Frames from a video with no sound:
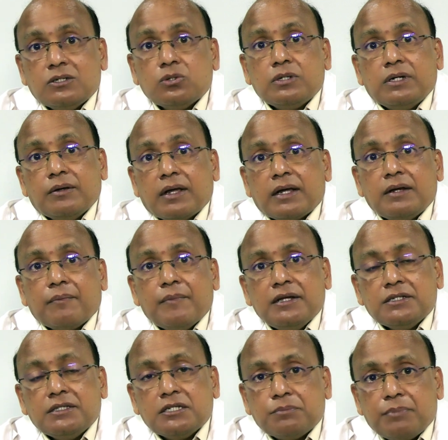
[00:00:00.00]
So, you can
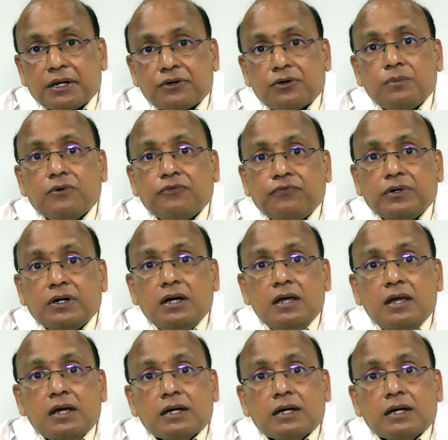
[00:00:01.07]
imagine the spectrum of uh,